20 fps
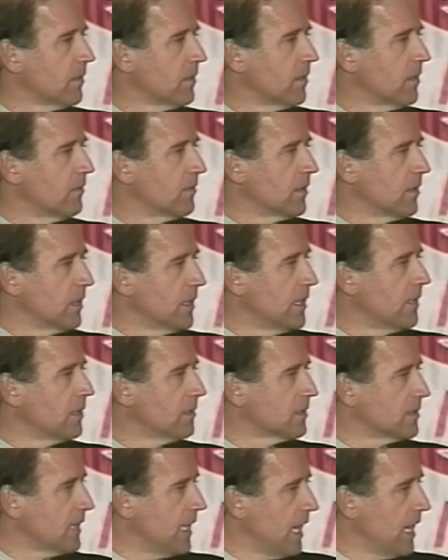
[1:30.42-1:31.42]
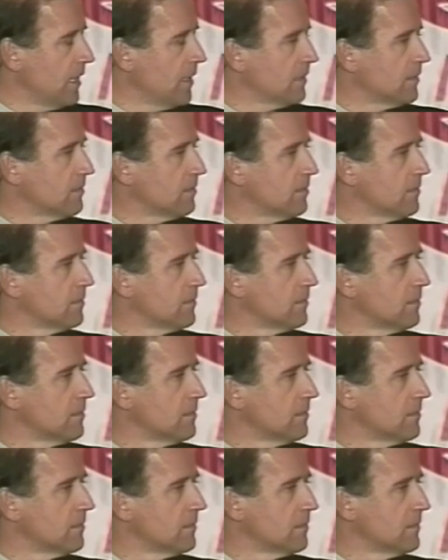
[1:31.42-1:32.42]
and the legal talent
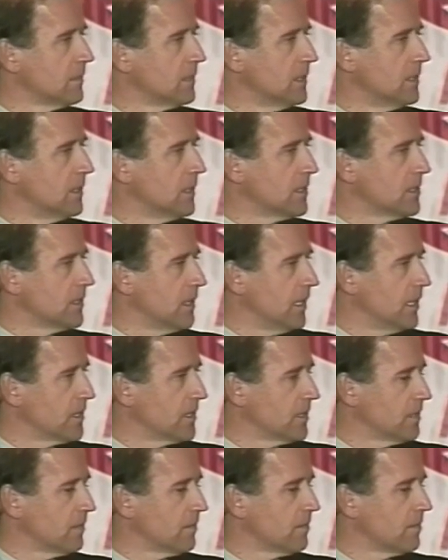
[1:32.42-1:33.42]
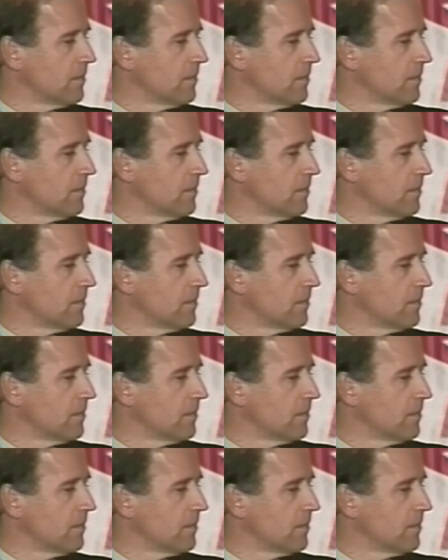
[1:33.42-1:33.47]
in this nation.